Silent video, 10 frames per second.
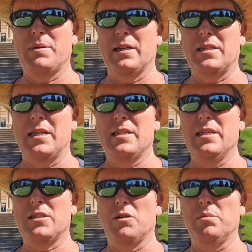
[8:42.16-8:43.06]
about
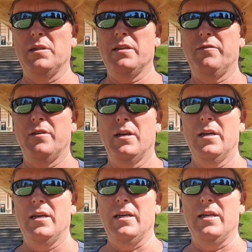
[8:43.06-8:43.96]
10 years, I believe.
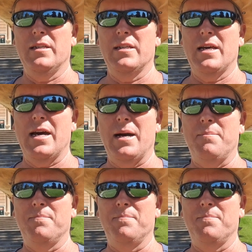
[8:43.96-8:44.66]
In